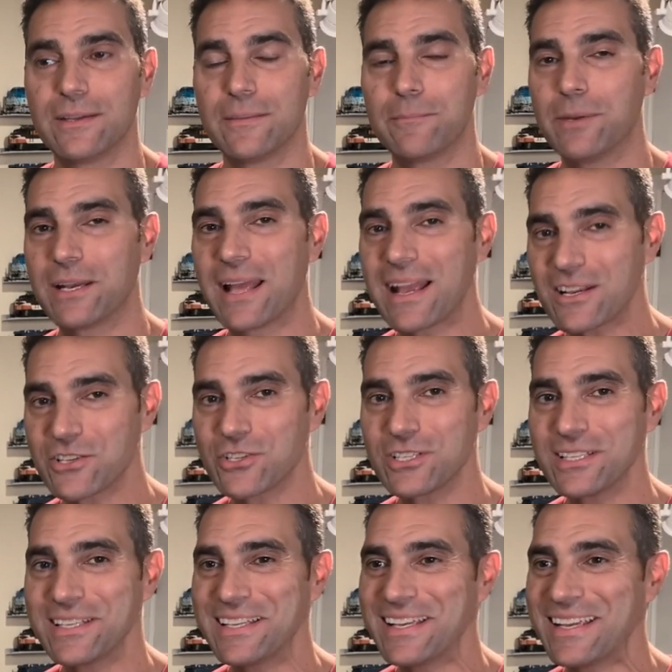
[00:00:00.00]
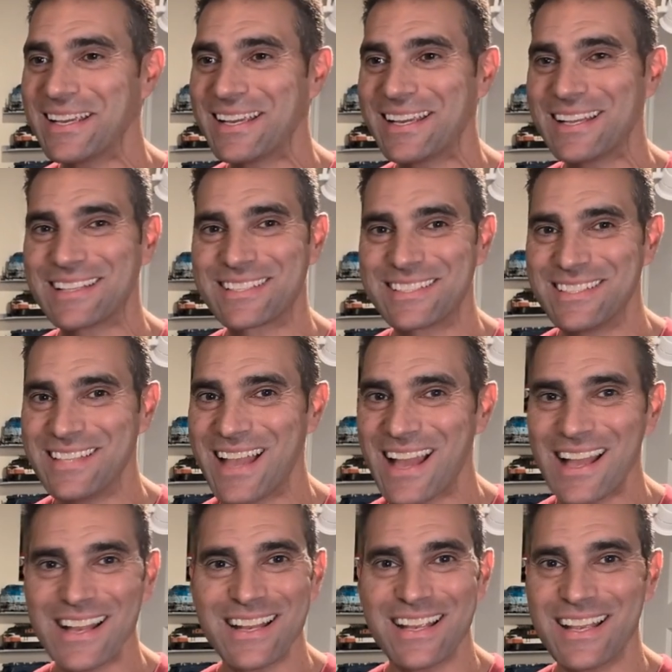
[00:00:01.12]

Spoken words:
But actually, it's not